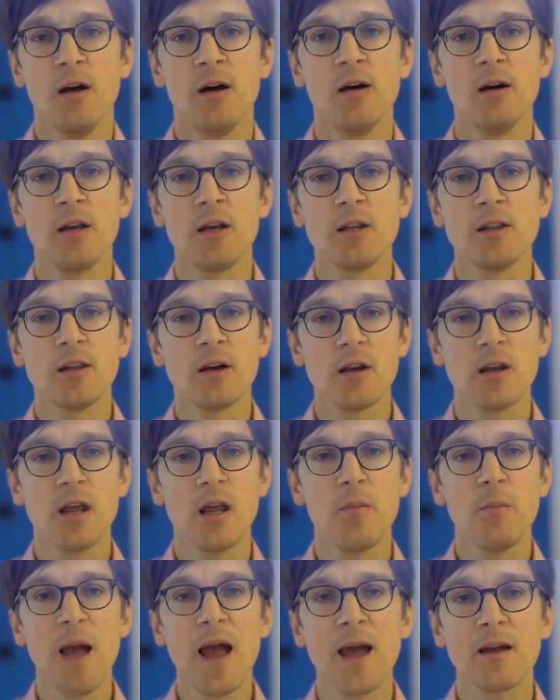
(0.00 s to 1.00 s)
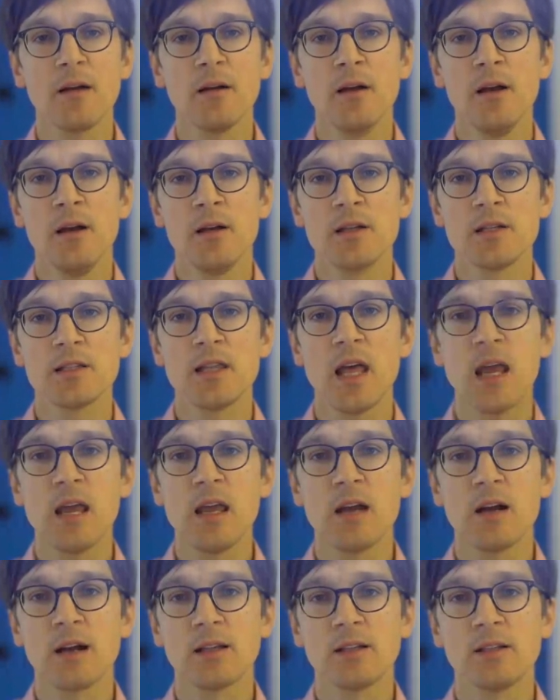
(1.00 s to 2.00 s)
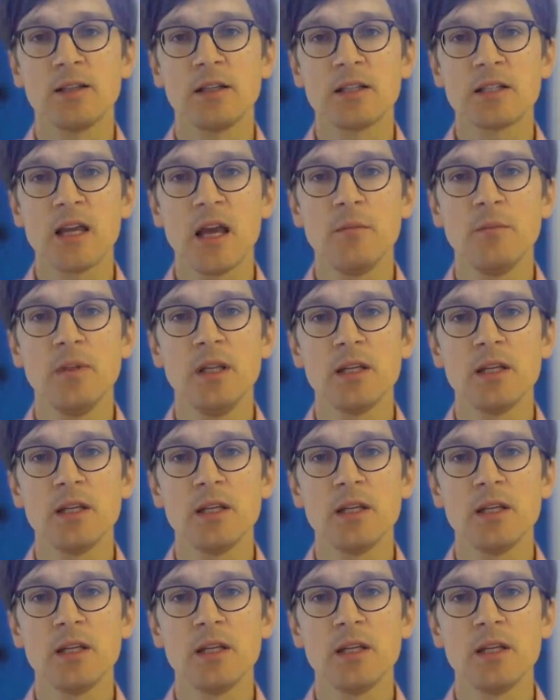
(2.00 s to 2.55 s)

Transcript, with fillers: Uh, returning back, staying at the same